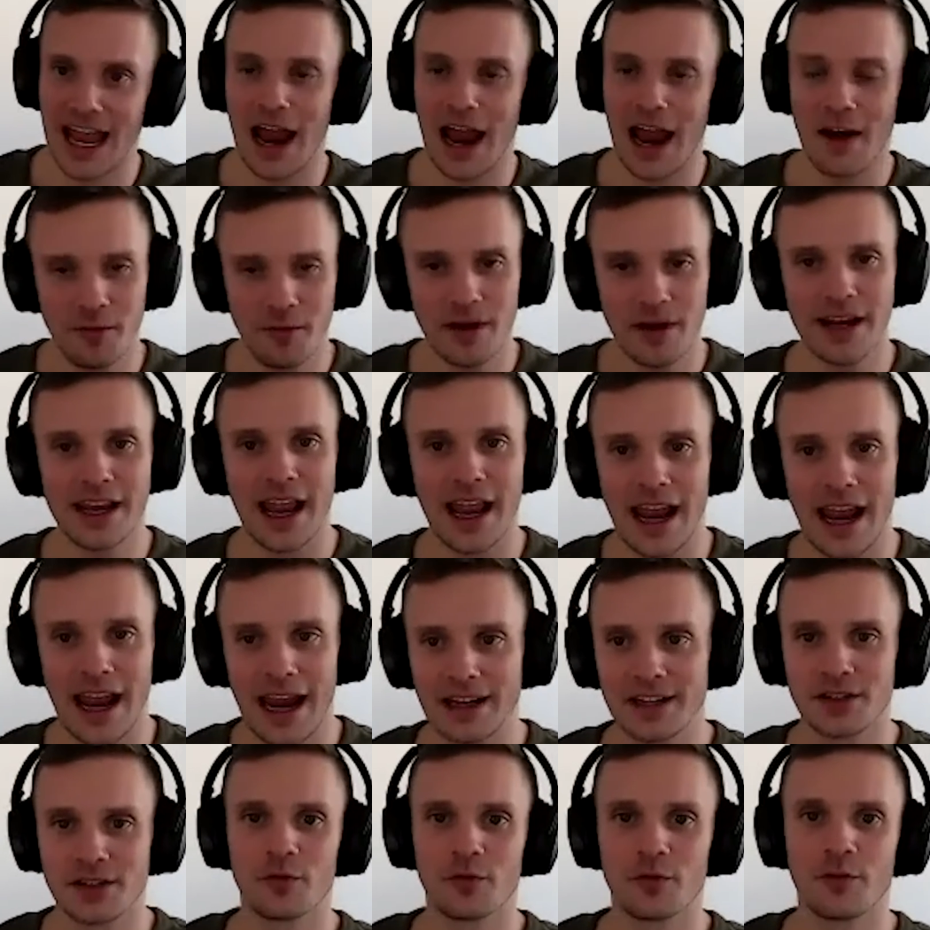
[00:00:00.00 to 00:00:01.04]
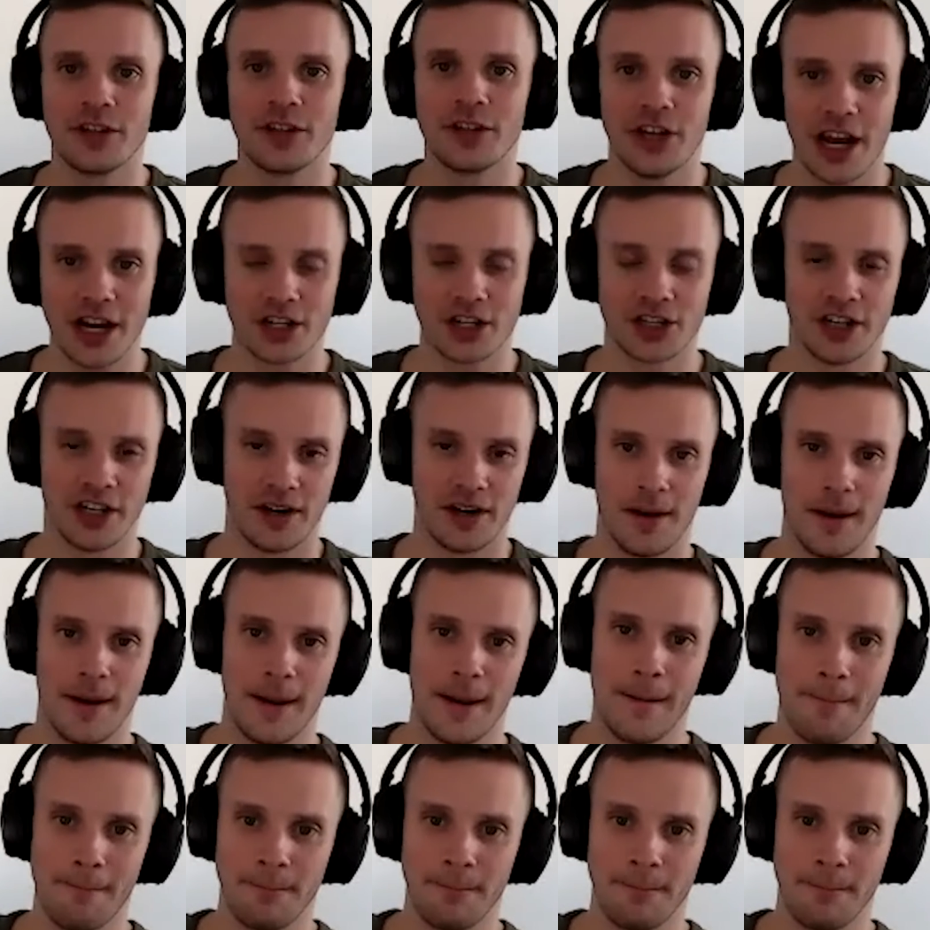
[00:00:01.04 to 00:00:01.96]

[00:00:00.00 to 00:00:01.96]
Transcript: is everybody hates rejection.